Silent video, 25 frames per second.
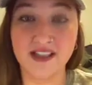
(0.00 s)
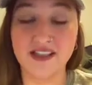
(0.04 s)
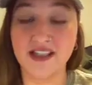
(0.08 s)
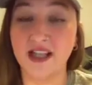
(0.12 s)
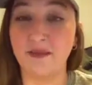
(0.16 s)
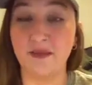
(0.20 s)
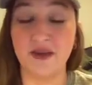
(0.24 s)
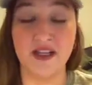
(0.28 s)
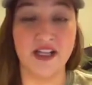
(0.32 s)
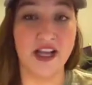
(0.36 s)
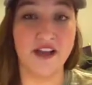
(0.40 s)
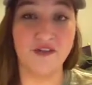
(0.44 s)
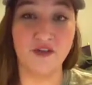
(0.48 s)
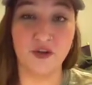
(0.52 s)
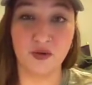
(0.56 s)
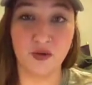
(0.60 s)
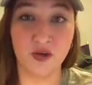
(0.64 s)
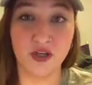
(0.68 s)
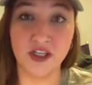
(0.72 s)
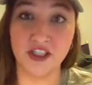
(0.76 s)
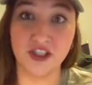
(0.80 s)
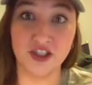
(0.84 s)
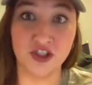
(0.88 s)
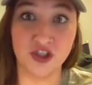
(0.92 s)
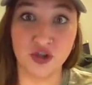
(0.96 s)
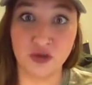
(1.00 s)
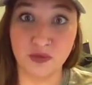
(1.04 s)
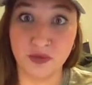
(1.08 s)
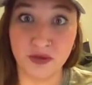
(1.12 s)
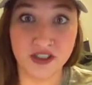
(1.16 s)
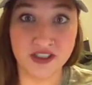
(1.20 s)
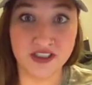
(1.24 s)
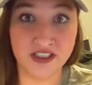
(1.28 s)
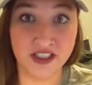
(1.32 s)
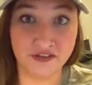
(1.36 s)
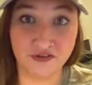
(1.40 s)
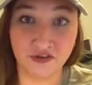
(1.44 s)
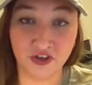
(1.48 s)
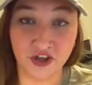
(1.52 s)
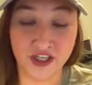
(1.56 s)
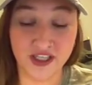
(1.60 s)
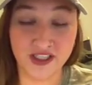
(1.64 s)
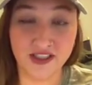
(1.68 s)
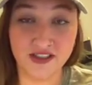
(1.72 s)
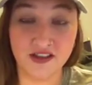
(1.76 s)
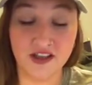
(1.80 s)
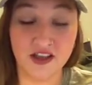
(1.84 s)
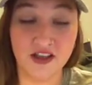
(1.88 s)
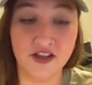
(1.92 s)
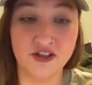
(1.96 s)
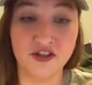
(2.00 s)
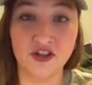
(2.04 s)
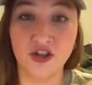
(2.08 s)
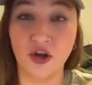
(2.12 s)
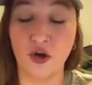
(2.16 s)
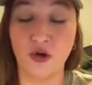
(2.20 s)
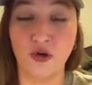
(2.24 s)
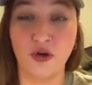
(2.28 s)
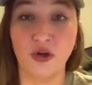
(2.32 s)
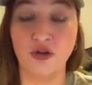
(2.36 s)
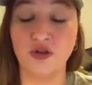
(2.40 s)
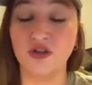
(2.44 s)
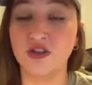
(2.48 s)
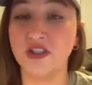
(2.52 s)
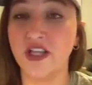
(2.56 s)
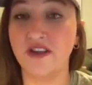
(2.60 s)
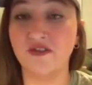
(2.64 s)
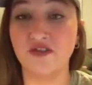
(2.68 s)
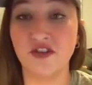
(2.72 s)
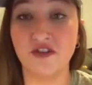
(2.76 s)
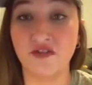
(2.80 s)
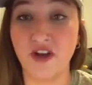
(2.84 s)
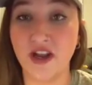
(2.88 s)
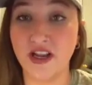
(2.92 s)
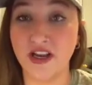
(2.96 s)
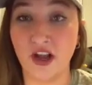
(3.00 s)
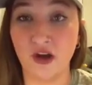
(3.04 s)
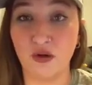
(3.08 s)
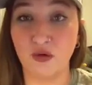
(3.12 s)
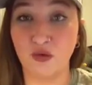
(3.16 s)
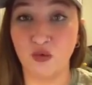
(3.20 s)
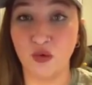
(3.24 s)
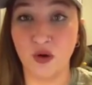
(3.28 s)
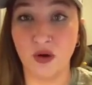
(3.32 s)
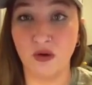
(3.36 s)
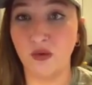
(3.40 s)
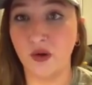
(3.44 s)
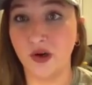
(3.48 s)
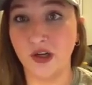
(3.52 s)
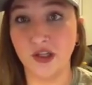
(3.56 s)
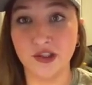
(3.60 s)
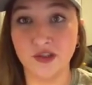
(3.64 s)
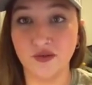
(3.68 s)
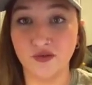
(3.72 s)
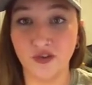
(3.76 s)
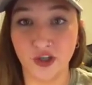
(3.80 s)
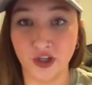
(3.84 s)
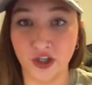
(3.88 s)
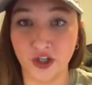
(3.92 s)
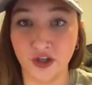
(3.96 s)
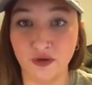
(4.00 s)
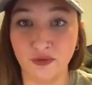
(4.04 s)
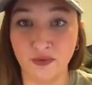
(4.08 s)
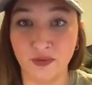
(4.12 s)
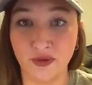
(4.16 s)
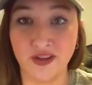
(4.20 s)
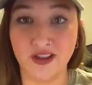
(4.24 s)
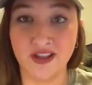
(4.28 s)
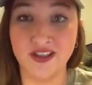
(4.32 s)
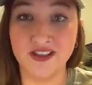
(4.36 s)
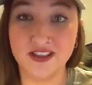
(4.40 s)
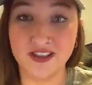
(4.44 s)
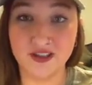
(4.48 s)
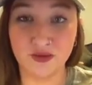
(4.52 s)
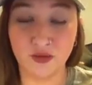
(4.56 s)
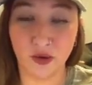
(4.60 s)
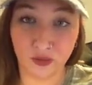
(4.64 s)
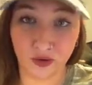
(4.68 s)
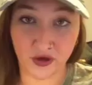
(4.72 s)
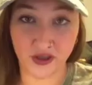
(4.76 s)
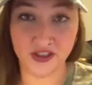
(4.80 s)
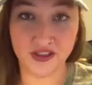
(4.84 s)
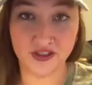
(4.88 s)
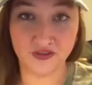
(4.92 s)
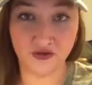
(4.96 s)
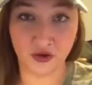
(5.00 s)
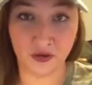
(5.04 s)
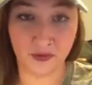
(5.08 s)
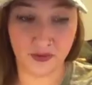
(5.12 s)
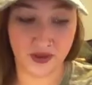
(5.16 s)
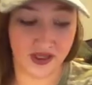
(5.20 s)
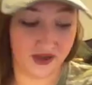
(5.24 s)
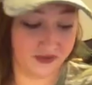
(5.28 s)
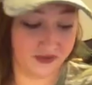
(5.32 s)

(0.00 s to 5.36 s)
I mean, everyone is super different, so you just have to find out what works for you, but this is what works for me.